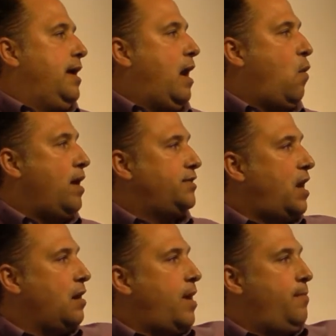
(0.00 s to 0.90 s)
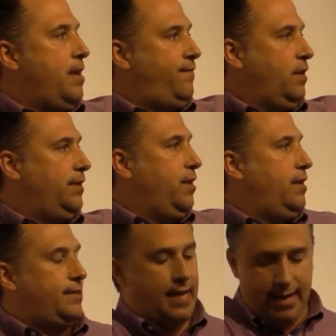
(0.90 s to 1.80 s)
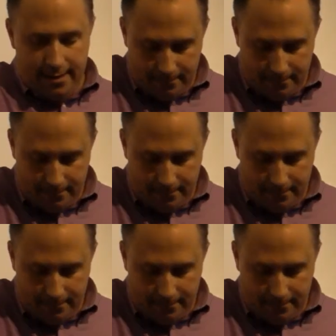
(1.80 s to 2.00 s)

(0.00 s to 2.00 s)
Now, I want to talk about Medfield here in a second.